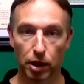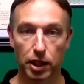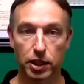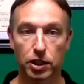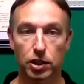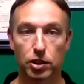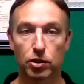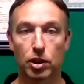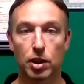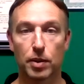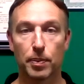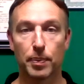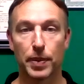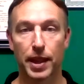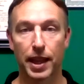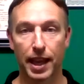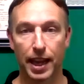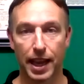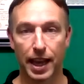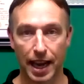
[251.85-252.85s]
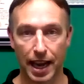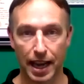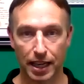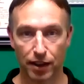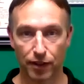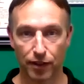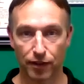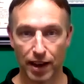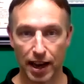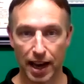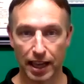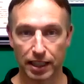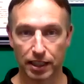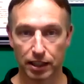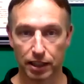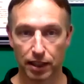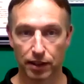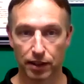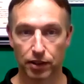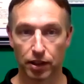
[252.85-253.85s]
bloodstream, and a
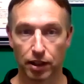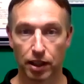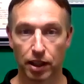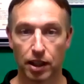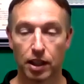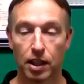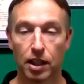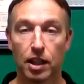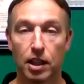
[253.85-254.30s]
fatty liver.